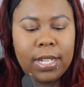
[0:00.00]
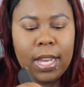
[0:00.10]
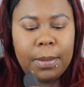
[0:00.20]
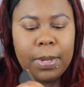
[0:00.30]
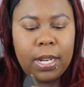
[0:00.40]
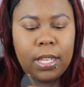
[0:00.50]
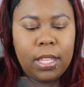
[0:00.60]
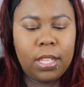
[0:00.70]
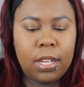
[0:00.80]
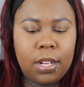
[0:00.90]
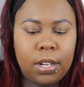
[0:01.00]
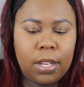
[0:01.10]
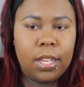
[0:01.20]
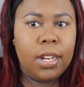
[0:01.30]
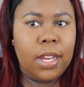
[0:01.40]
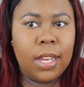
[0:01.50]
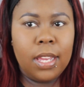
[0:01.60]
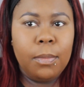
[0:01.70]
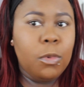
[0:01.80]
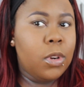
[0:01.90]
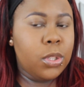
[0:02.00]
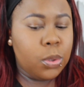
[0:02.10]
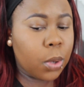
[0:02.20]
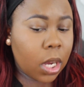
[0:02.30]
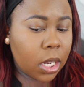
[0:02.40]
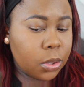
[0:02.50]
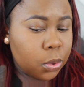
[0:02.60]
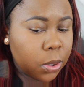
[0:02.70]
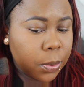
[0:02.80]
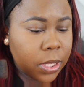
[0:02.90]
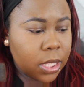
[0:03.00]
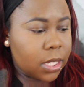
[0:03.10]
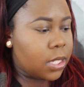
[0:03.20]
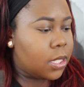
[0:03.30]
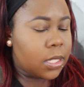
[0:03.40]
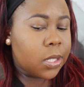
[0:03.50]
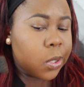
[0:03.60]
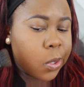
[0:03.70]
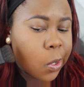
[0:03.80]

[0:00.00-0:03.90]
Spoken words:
to dab that in there, and I am going to contour with this.